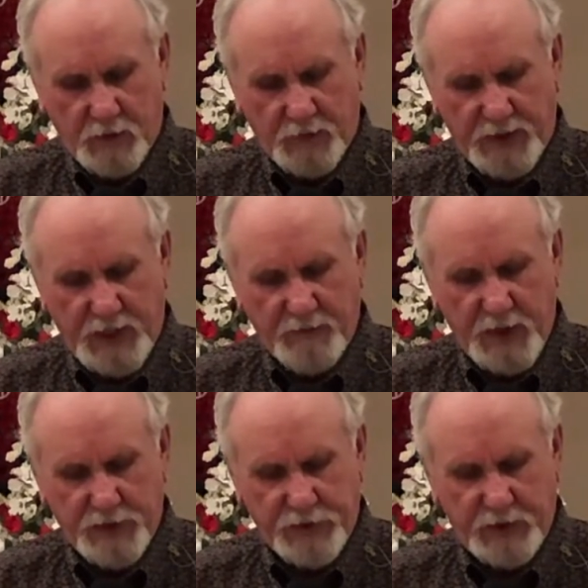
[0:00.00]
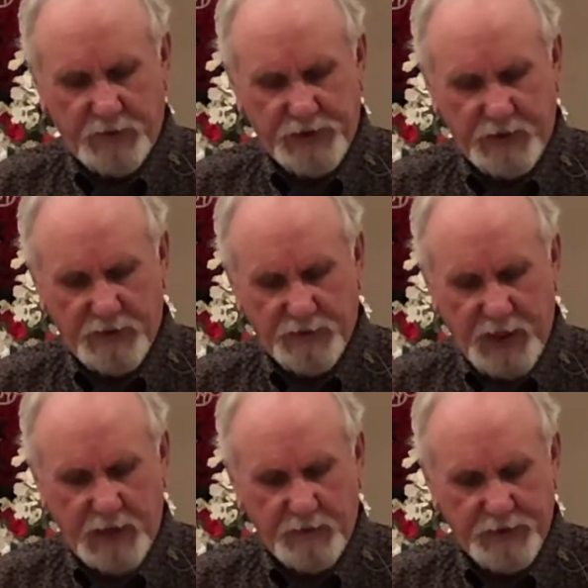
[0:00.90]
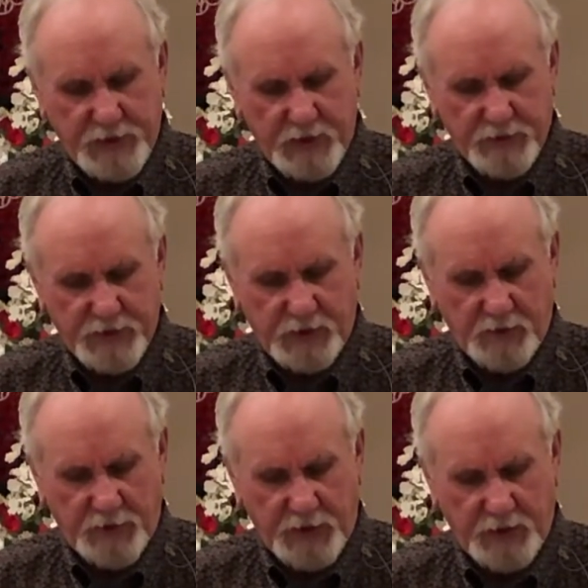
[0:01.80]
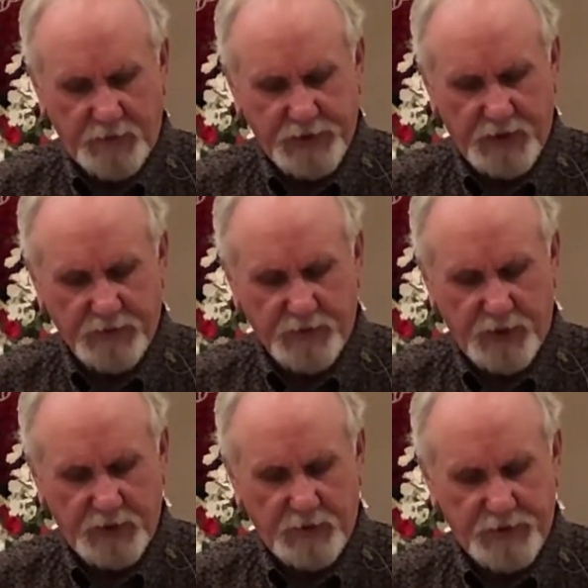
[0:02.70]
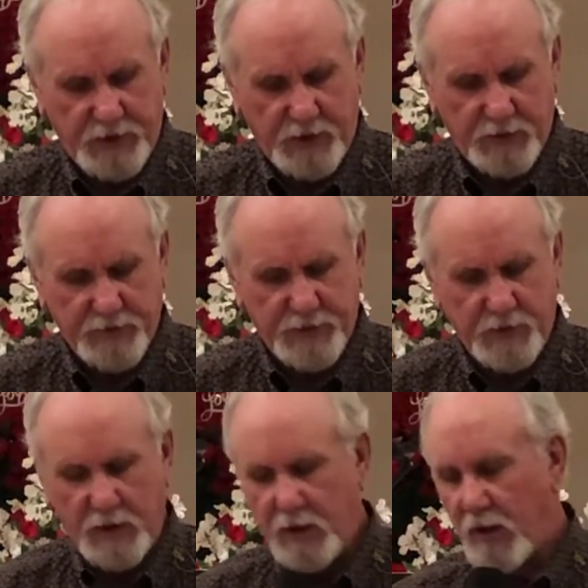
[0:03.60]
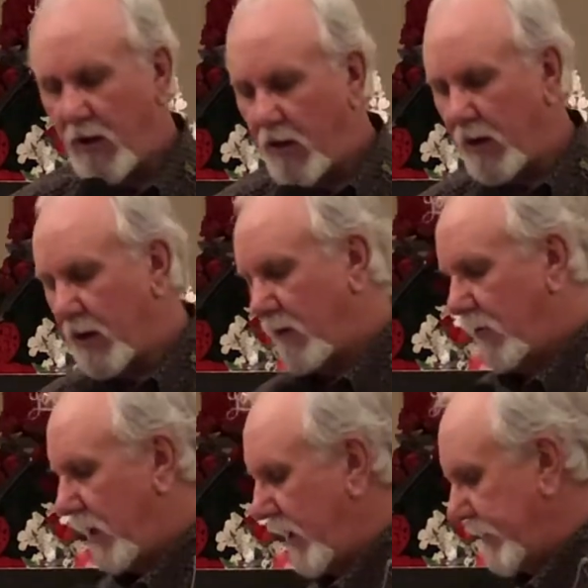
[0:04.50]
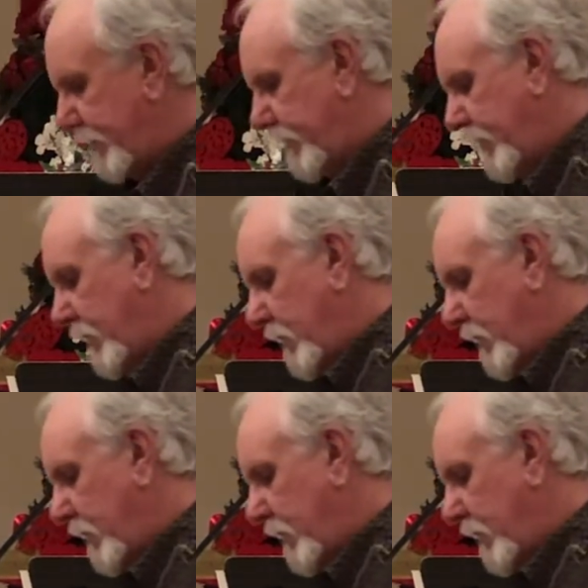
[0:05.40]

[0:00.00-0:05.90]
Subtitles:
But they measuring themselves by themselves and comparing themselves among themselves are not wise.